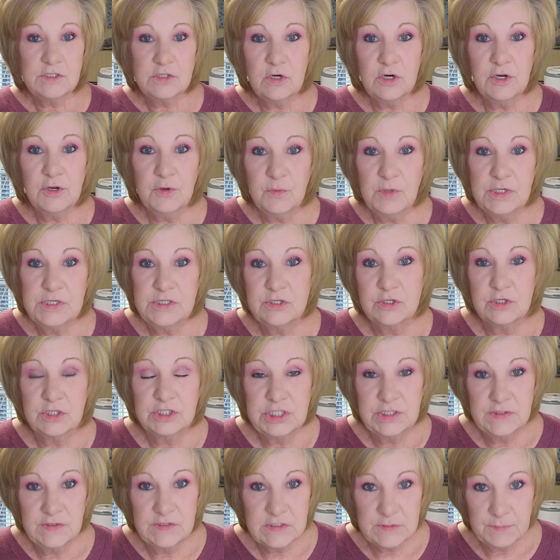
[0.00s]
started
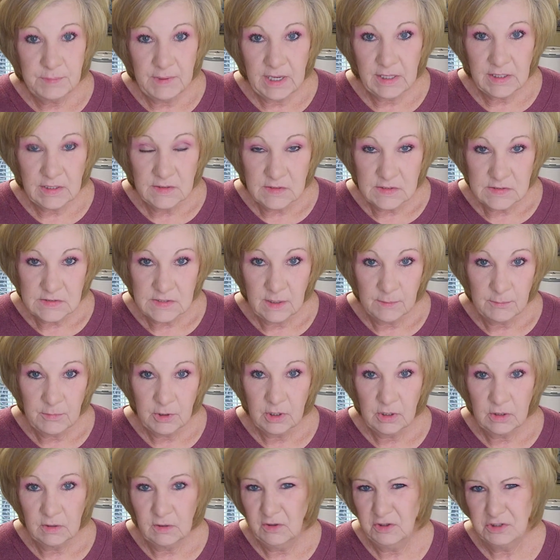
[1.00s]
researching this back in the
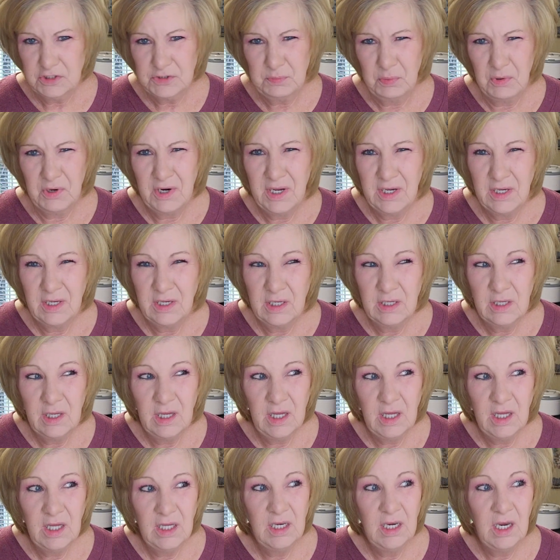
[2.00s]
summer or spring,
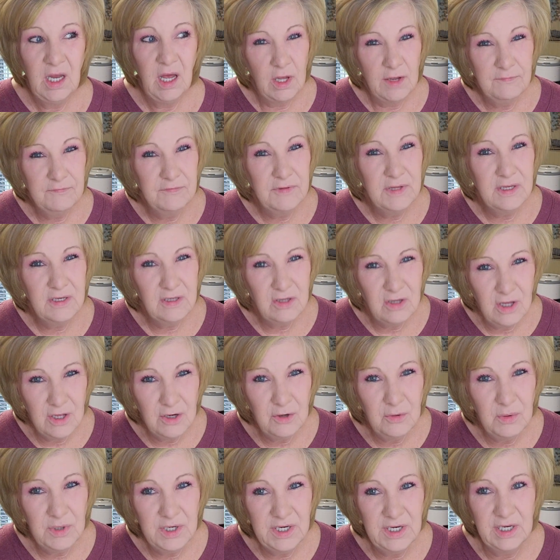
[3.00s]
and I've done a
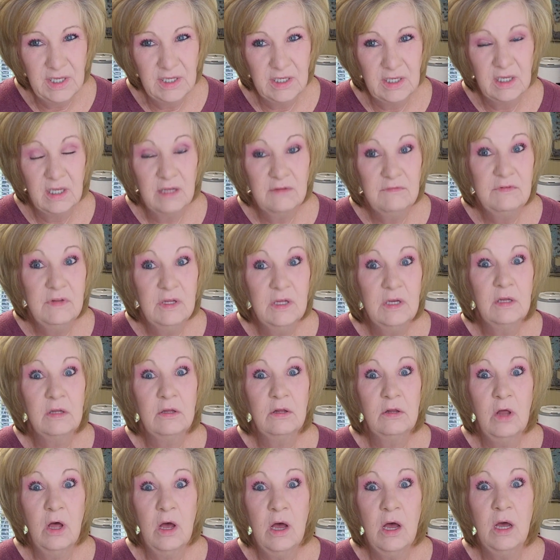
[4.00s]
lot of reading. I've done a
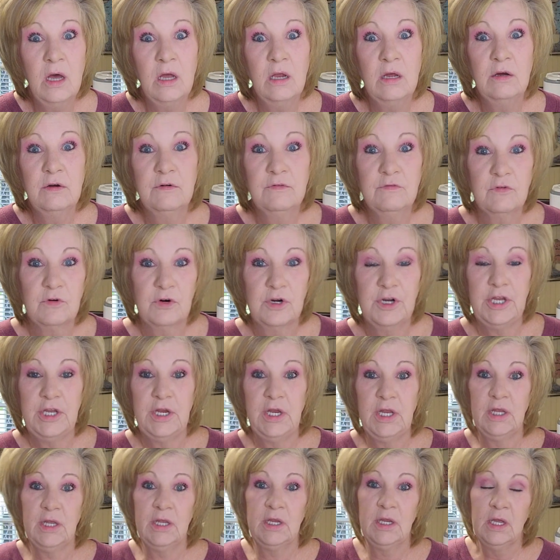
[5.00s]
lot of
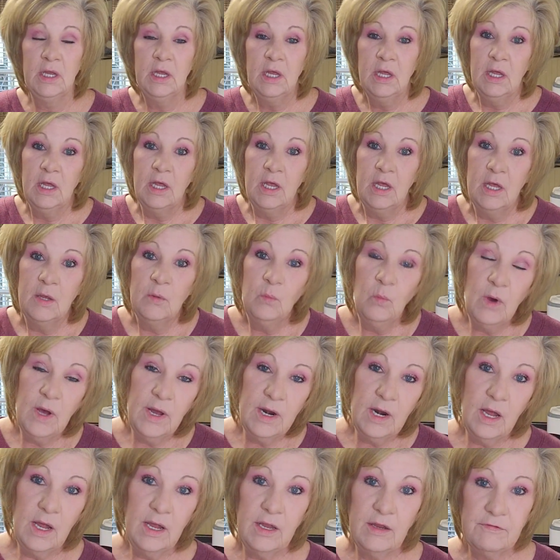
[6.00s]
reading. And
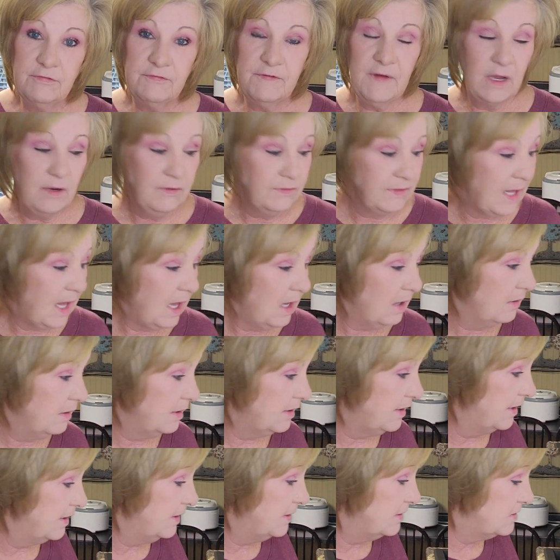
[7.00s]
what I have found
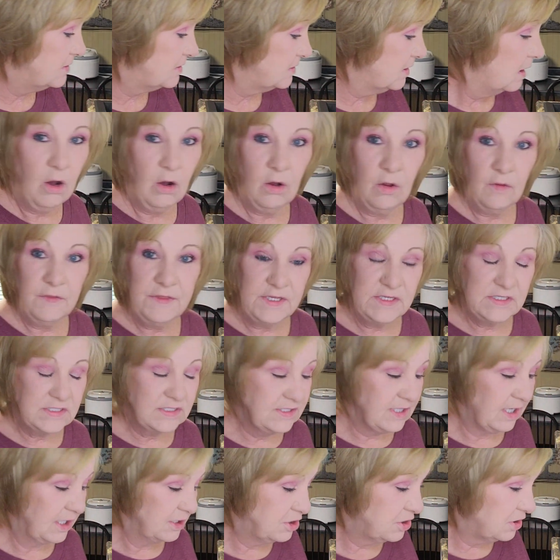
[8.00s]
out is all these
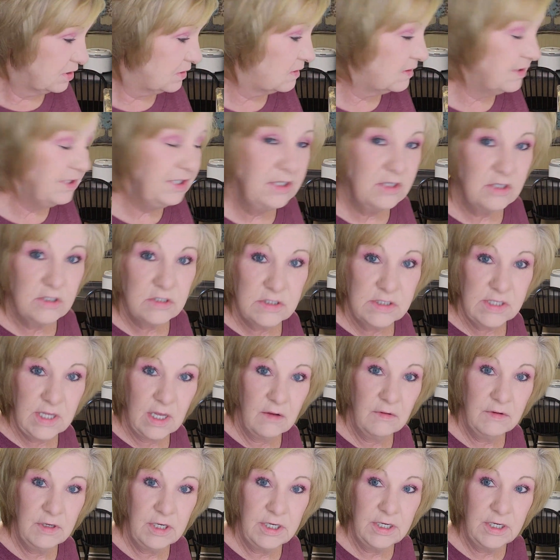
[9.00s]
denture cleaners
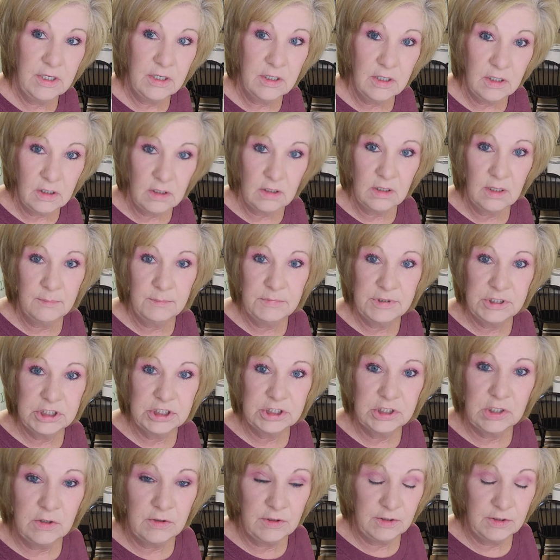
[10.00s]
down here, let me show